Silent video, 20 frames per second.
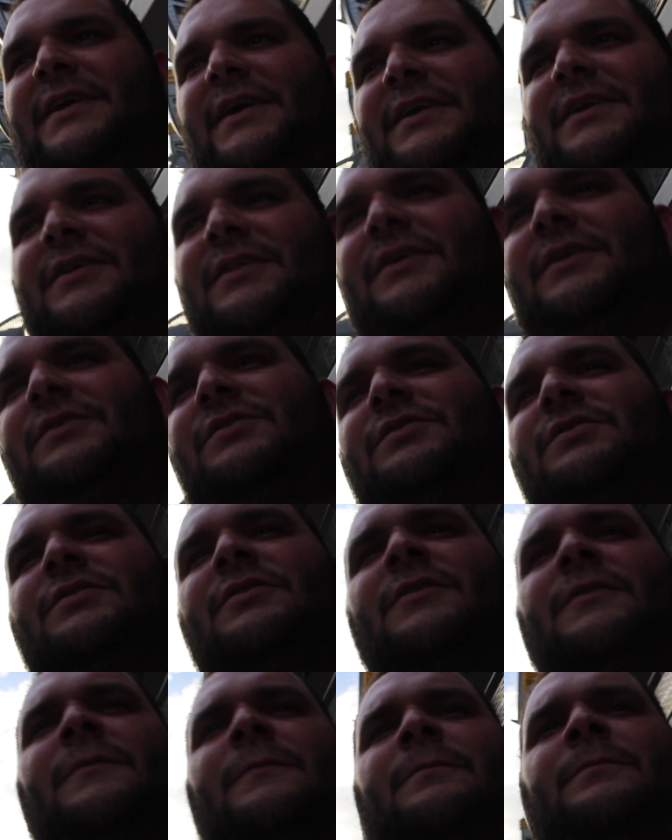Ridiculous.
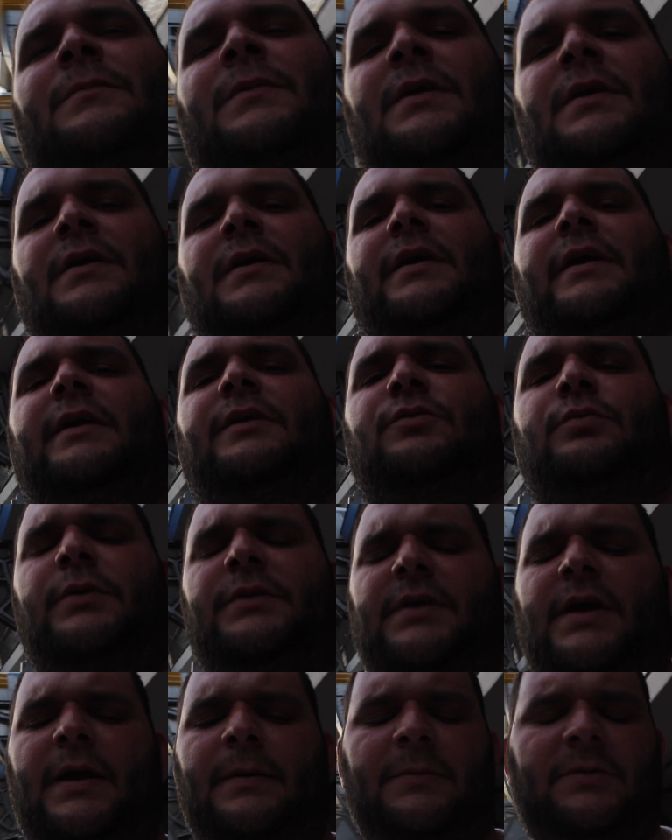It's
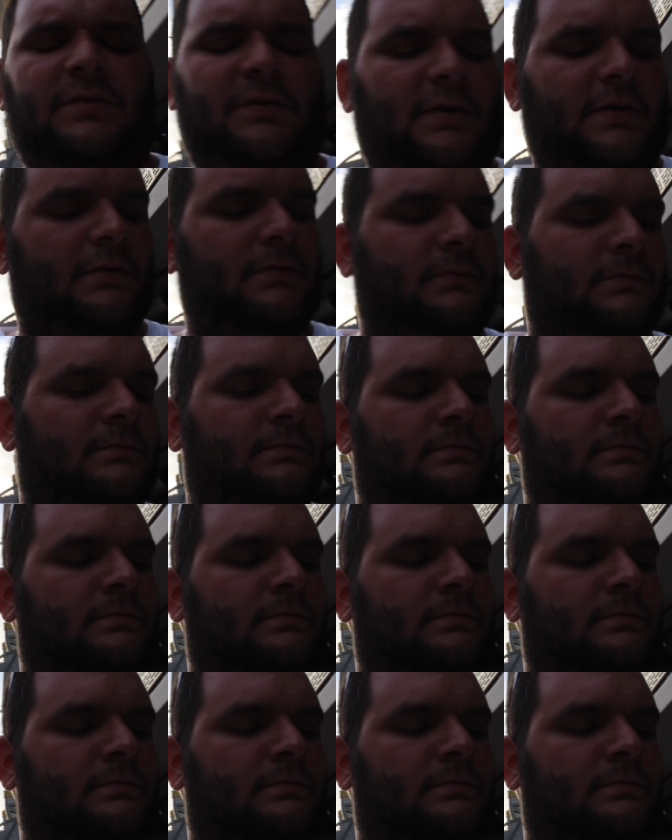what time is it?